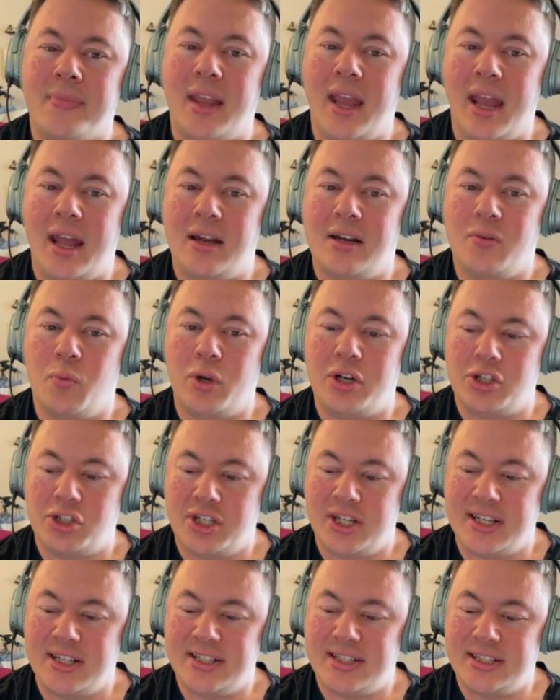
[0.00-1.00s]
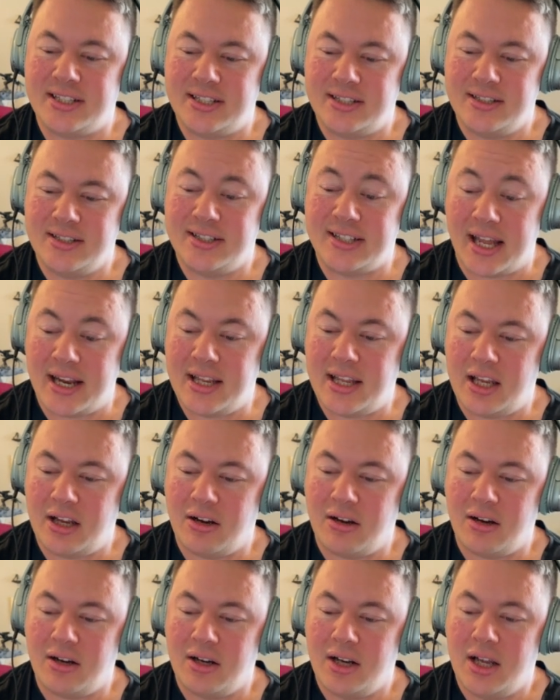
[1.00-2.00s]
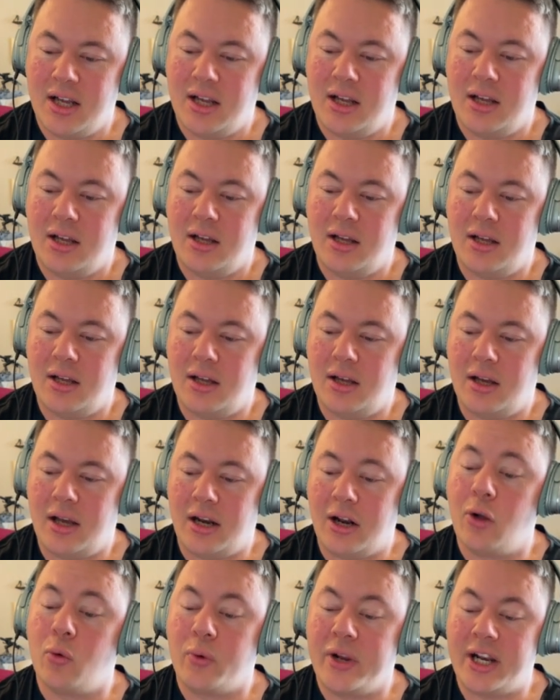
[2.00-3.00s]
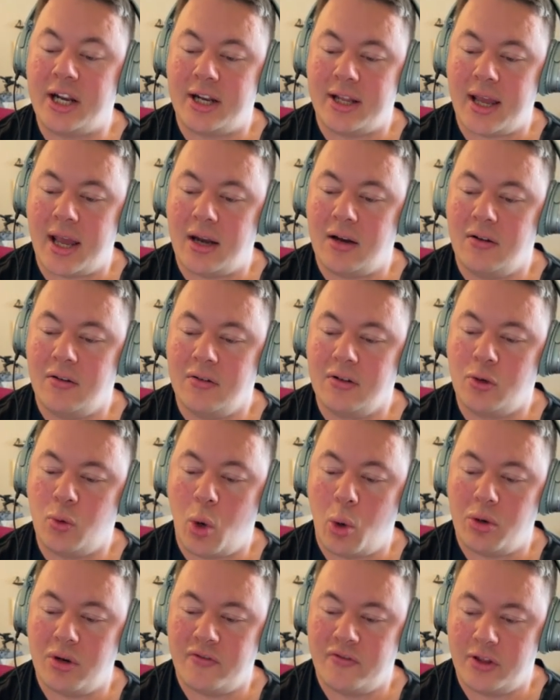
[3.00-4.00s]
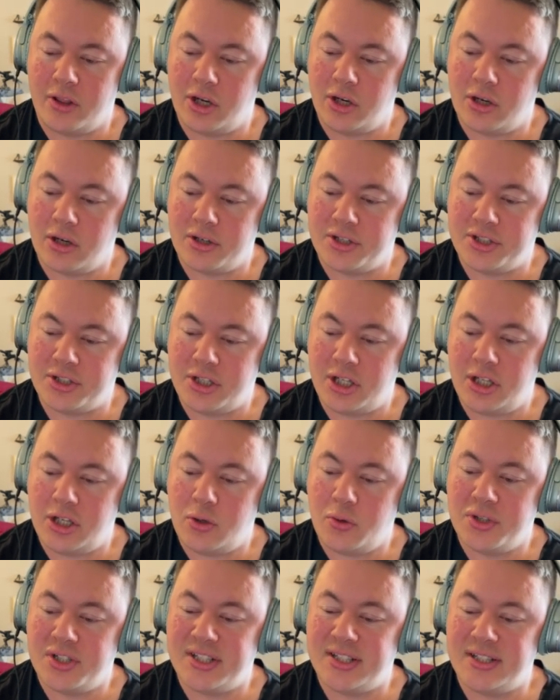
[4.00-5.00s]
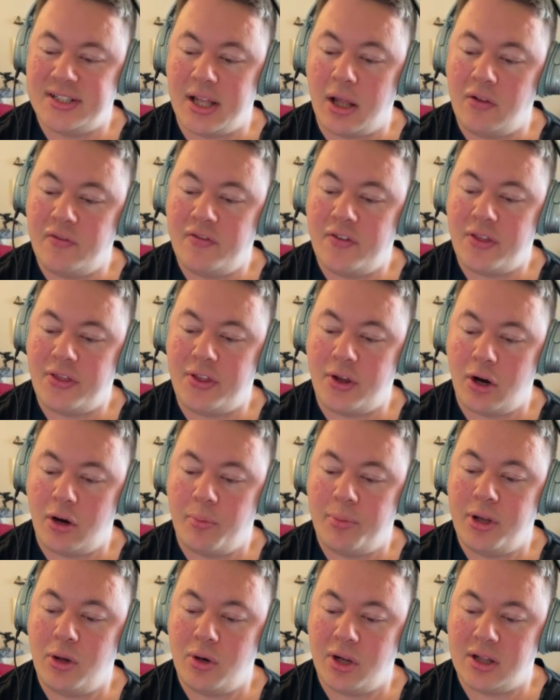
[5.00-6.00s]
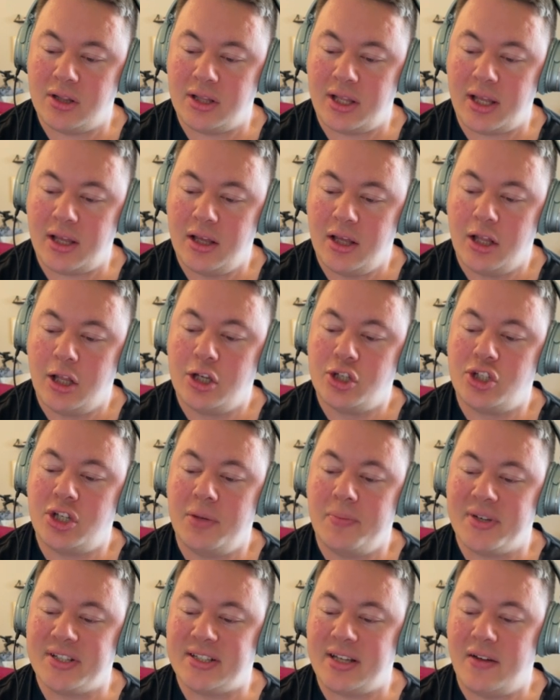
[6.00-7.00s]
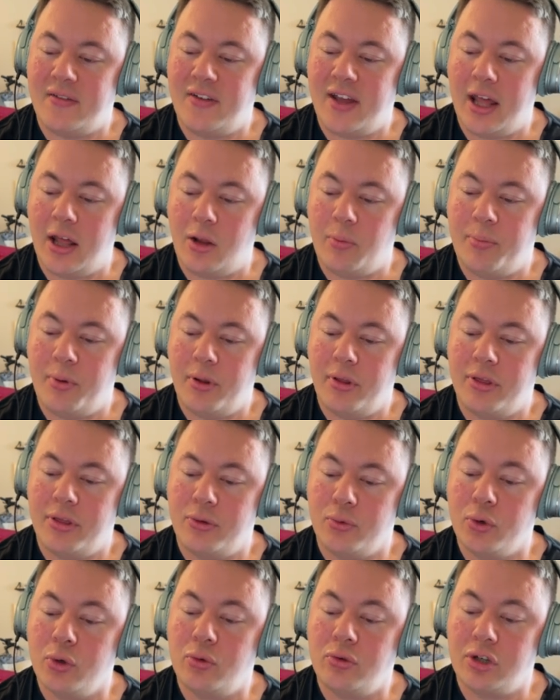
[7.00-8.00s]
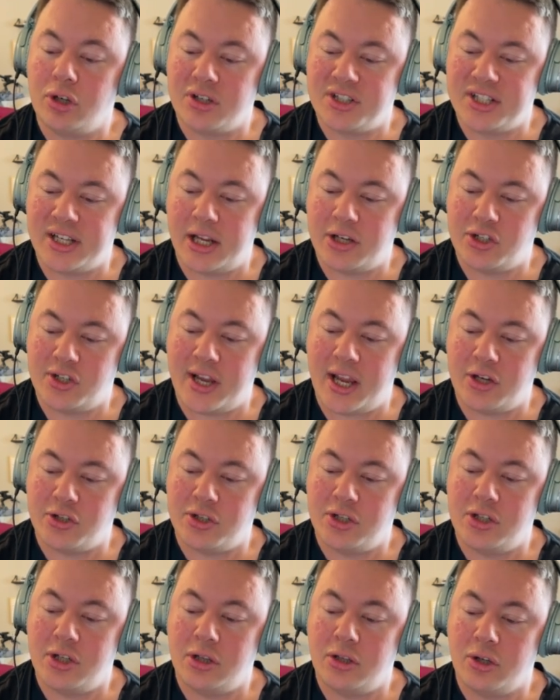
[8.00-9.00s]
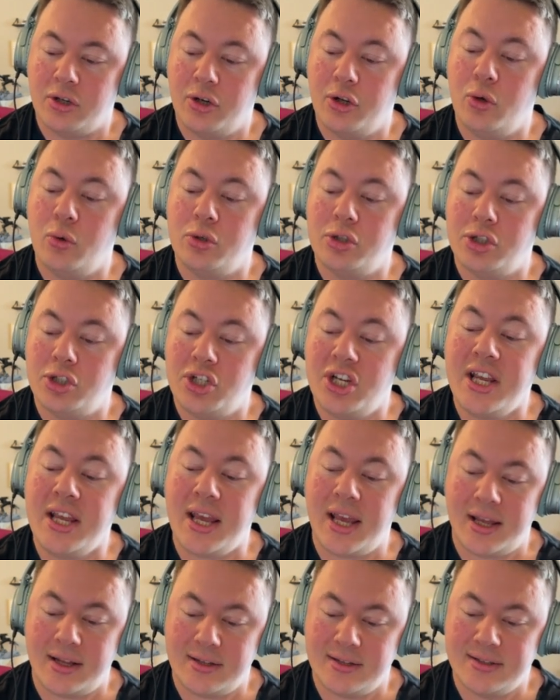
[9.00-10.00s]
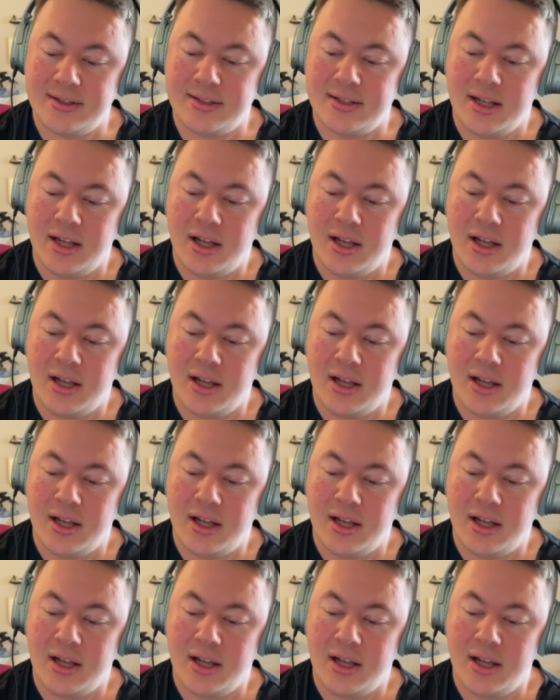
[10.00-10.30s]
And what she's said here, and I'll read it again, quote, "For the nurse to use self-therapeutically, she must have help through nursing education to learn who she is,